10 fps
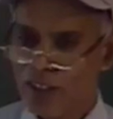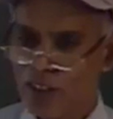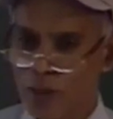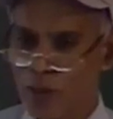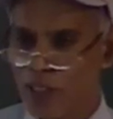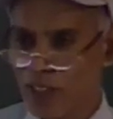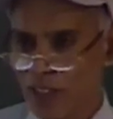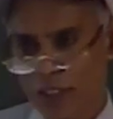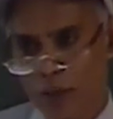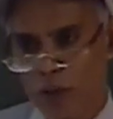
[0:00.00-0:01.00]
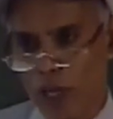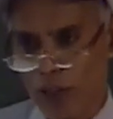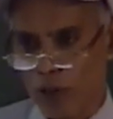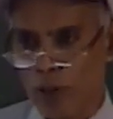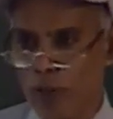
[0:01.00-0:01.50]
sigma zz would
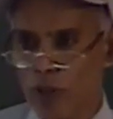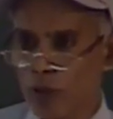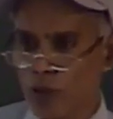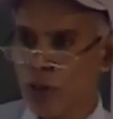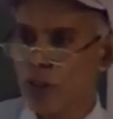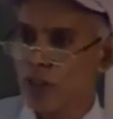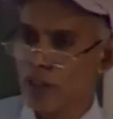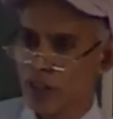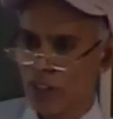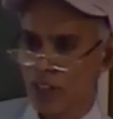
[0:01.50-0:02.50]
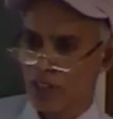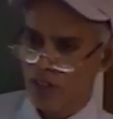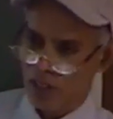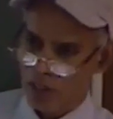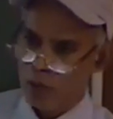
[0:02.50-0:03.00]
actually be equal to the
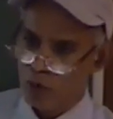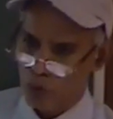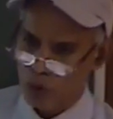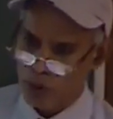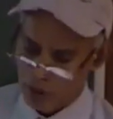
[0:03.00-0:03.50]
intensity of load.